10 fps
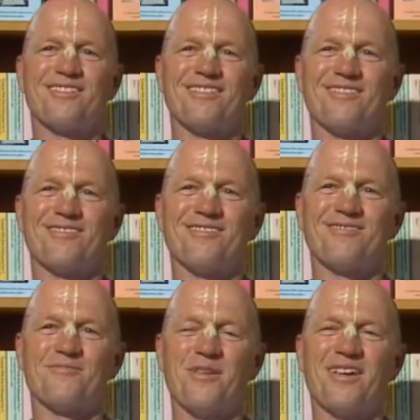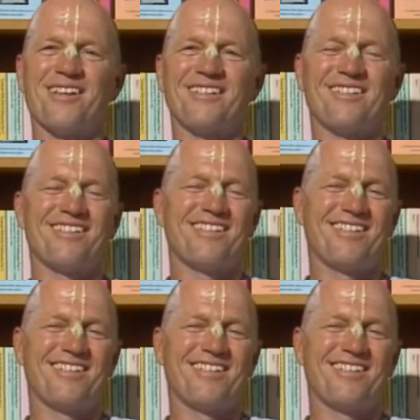man."